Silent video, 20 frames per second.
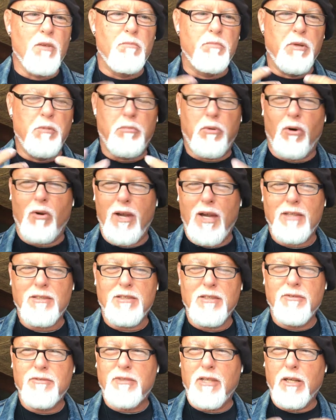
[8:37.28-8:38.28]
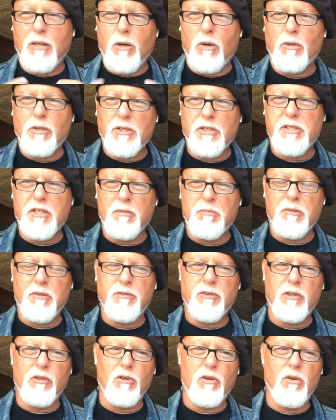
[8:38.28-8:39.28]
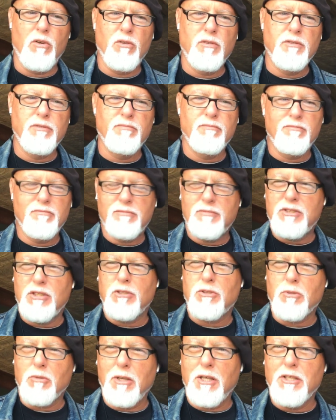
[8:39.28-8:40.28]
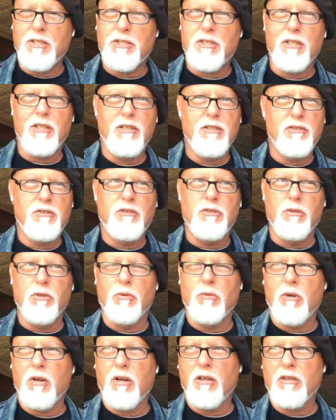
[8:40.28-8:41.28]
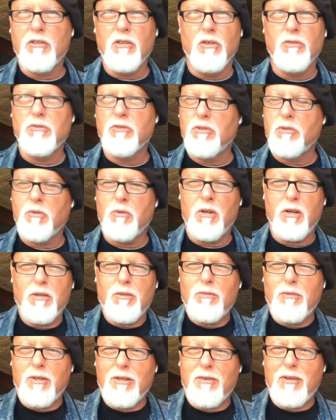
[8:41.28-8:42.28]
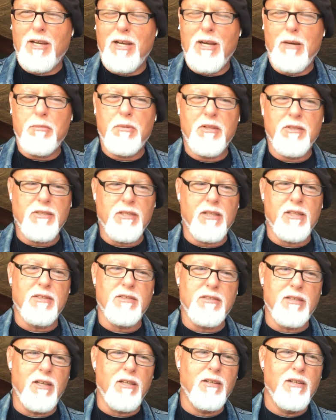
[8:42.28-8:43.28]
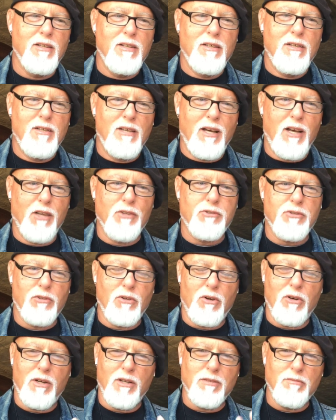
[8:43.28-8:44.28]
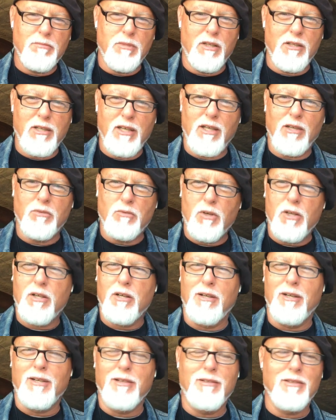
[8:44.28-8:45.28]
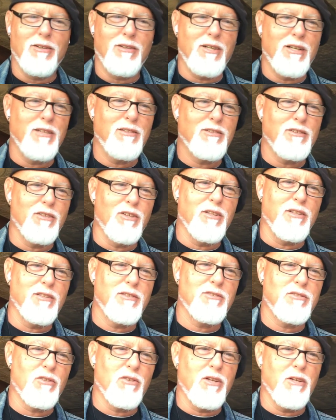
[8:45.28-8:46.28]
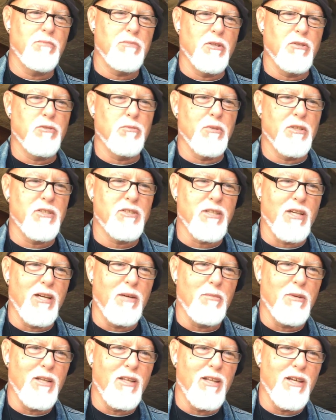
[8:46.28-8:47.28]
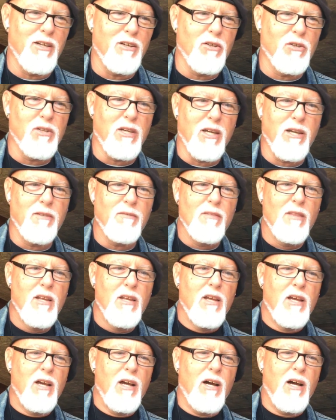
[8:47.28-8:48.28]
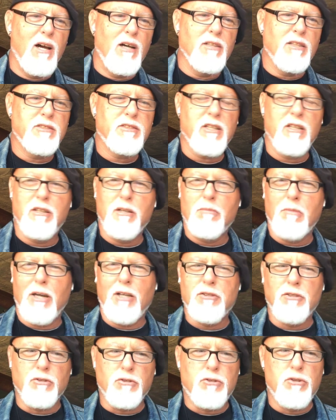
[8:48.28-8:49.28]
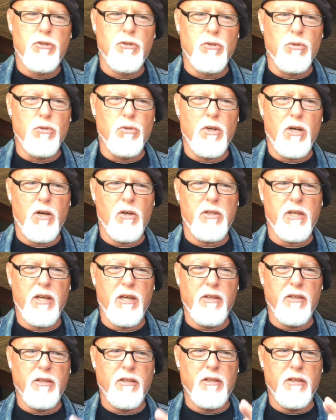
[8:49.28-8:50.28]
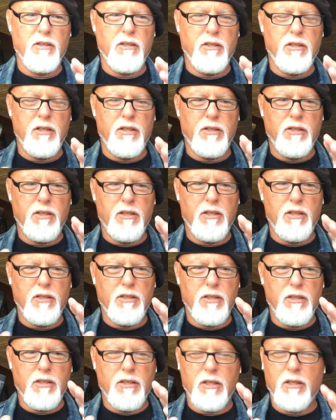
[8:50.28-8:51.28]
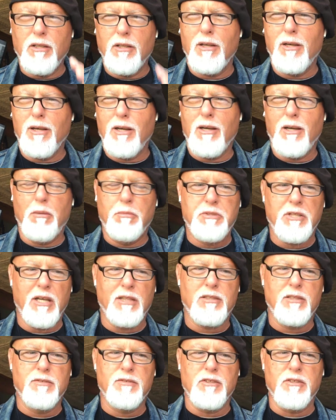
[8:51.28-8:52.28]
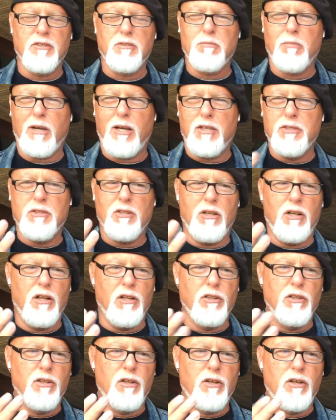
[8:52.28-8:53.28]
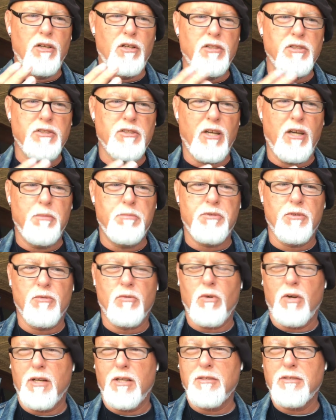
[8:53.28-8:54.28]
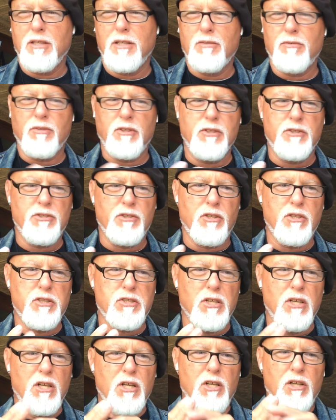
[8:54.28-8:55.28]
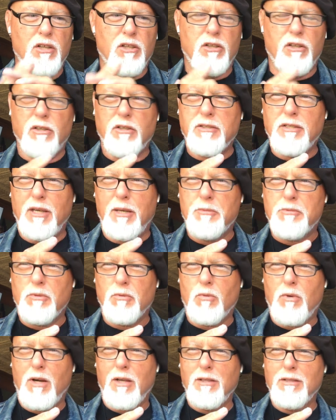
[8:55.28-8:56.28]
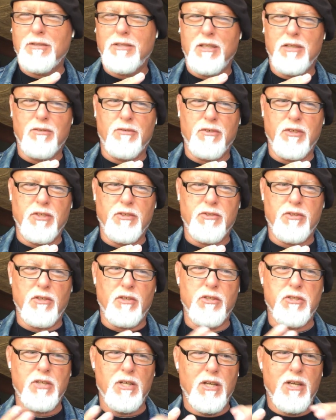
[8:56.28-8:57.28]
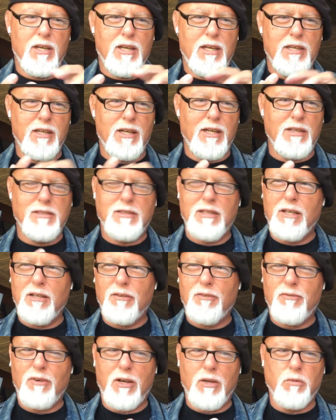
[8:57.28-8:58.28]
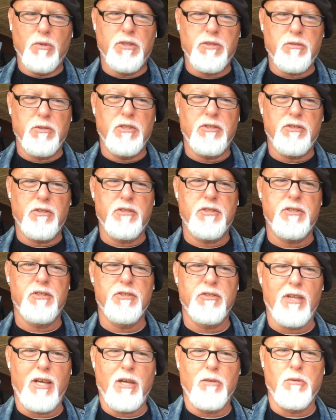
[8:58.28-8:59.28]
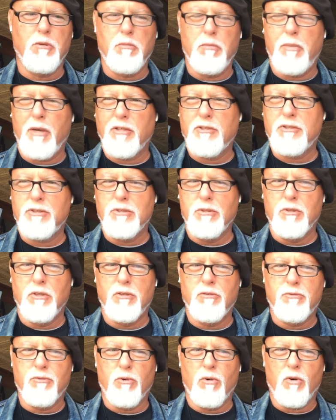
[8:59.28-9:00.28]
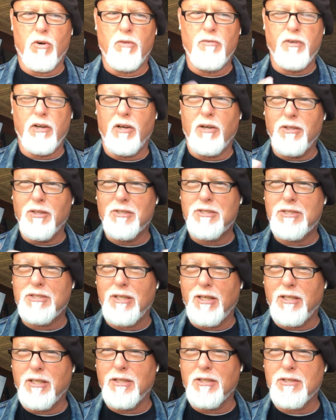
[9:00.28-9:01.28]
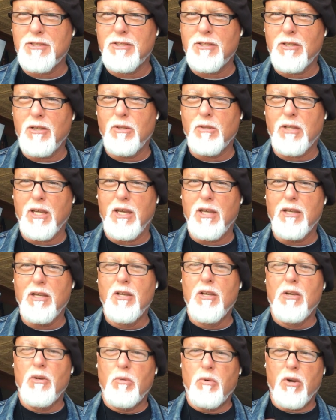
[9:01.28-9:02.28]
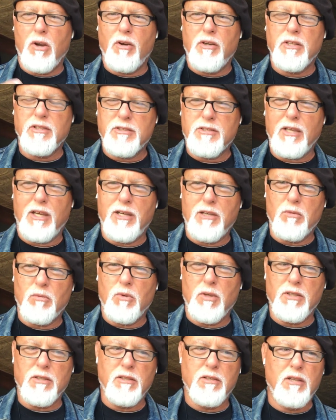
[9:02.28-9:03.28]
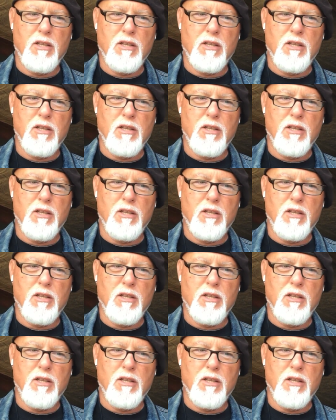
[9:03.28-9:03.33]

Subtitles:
be proactive, take ownership of your own situation, do the work, don't do the work, whatever happens, like I said. I'll score it, but hey, we're good, all right? Good. Sorry I spent too much time on that, okay? Let's get into Module 2. Okay, the objectives of this module are learn types of quantitative research, learn types of qualitative research, and then identify which research design would be best suited for various studies, okay? We already decided what